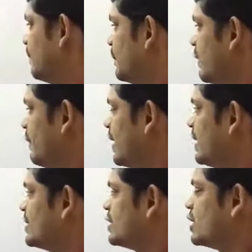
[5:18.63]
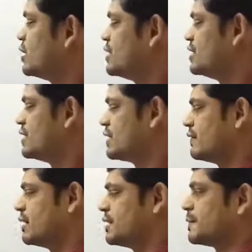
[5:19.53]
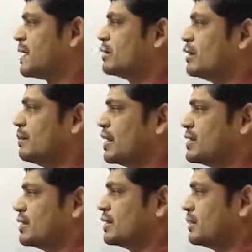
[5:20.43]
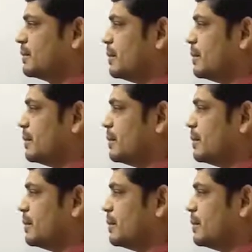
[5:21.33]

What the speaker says: the weight does not changes with respect to temperature.